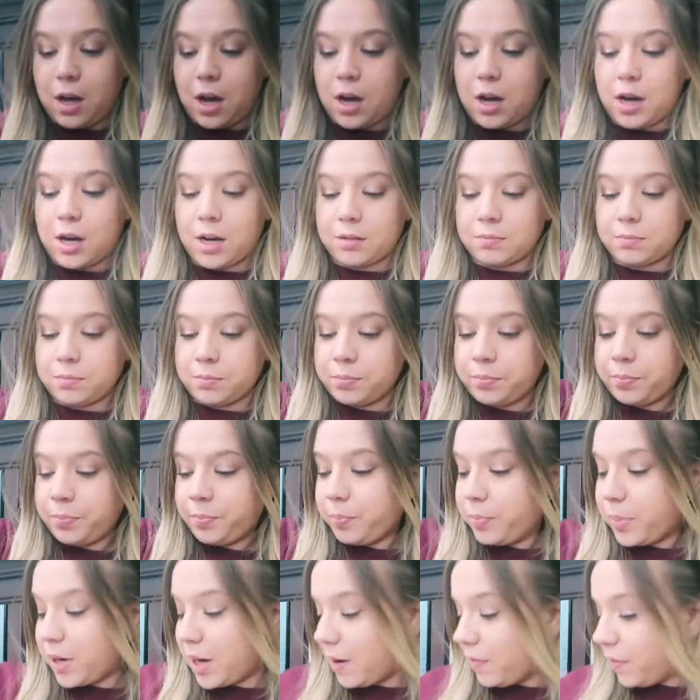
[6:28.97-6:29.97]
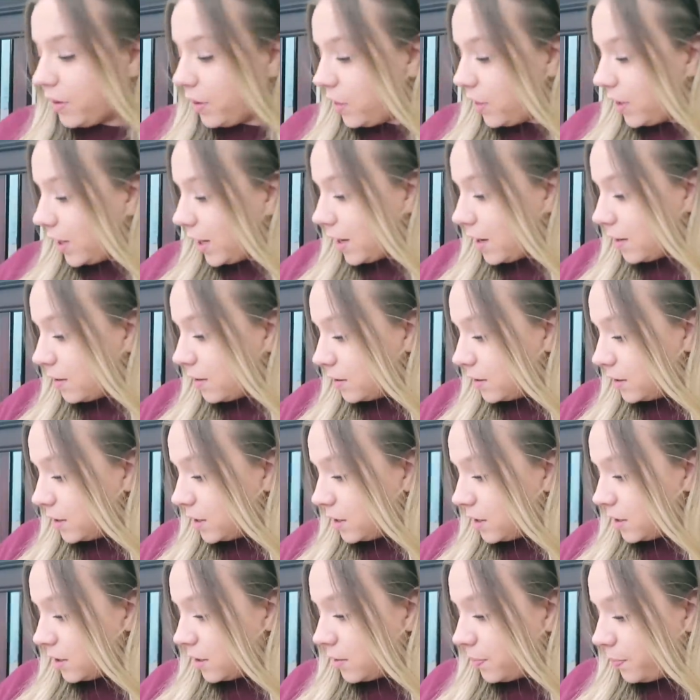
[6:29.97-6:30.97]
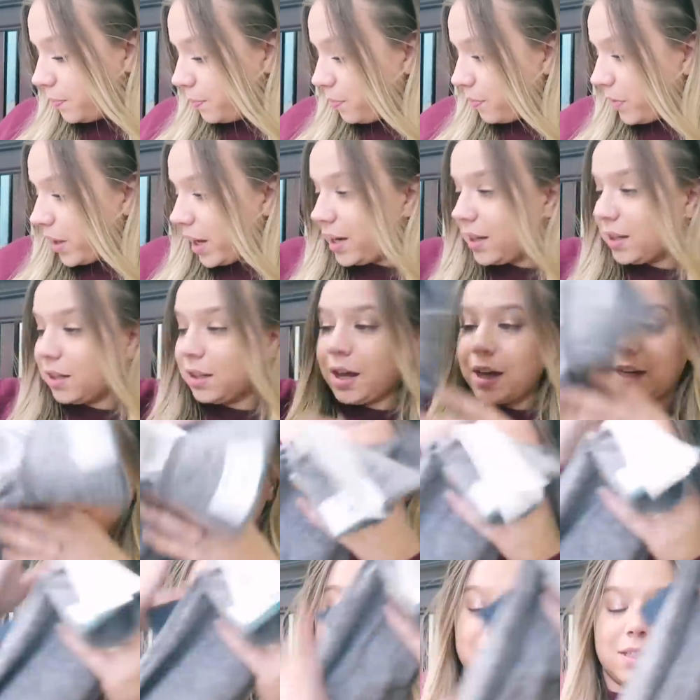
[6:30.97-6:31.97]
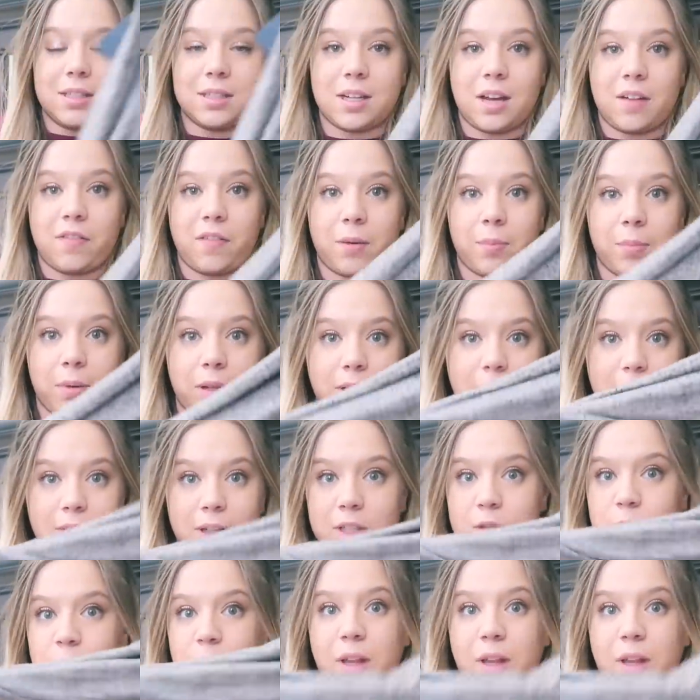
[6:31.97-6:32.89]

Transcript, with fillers: Um, but everything else, like leggings and stuff, I believe these